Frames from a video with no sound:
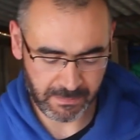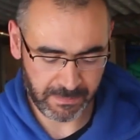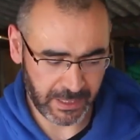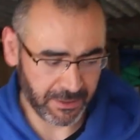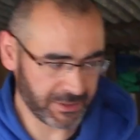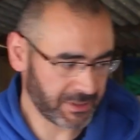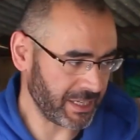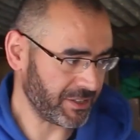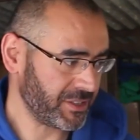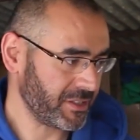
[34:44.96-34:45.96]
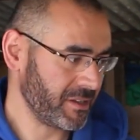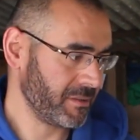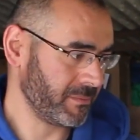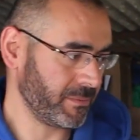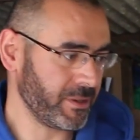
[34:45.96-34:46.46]
because this
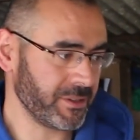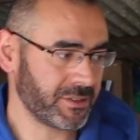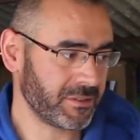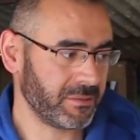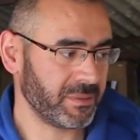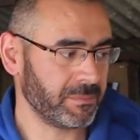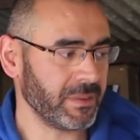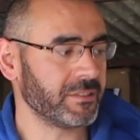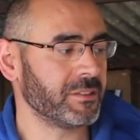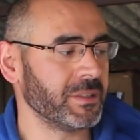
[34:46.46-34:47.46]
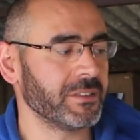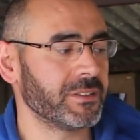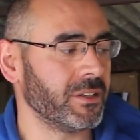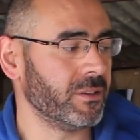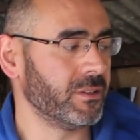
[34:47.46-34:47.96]
was to be built to be
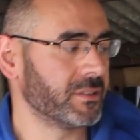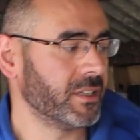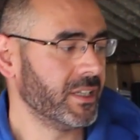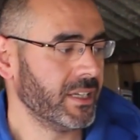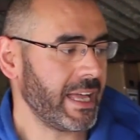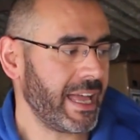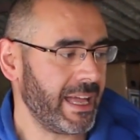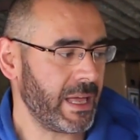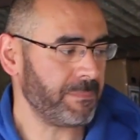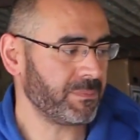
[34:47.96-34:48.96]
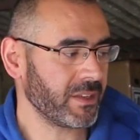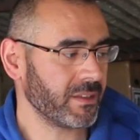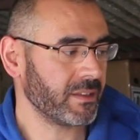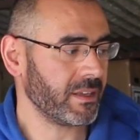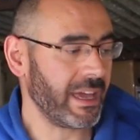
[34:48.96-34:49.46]
sold,
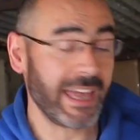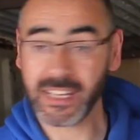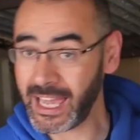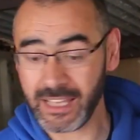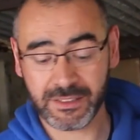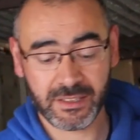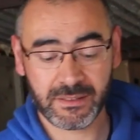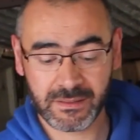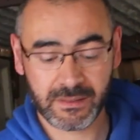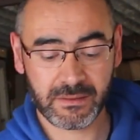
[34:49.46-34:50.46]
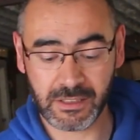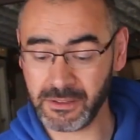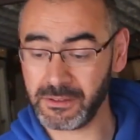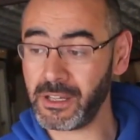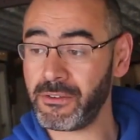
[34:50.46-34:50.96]
and you had, this
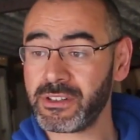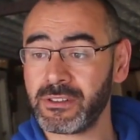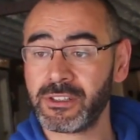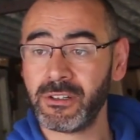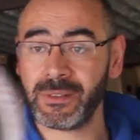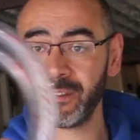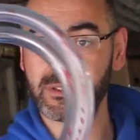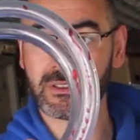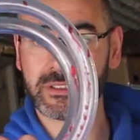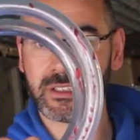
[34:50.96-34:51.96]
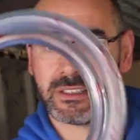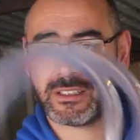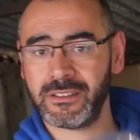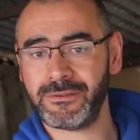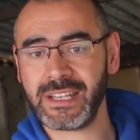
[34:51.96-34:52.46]
was the original tubing, still see
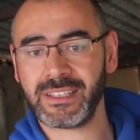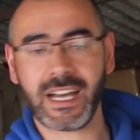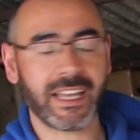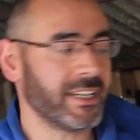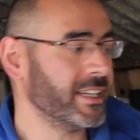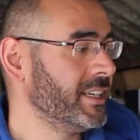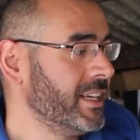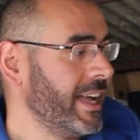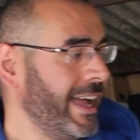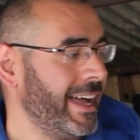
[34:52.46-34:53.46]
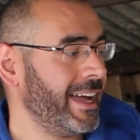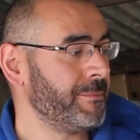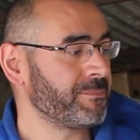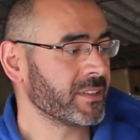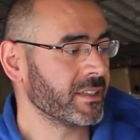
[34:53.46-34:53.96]
the red dye
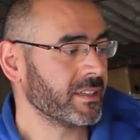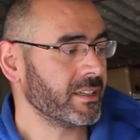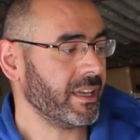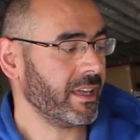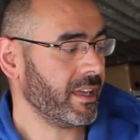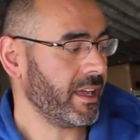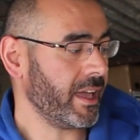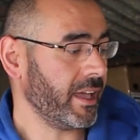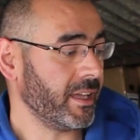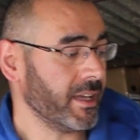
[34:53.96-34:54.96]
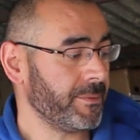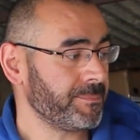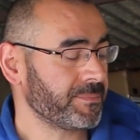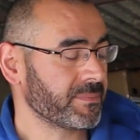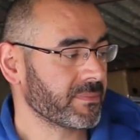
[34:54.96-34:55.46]
in it.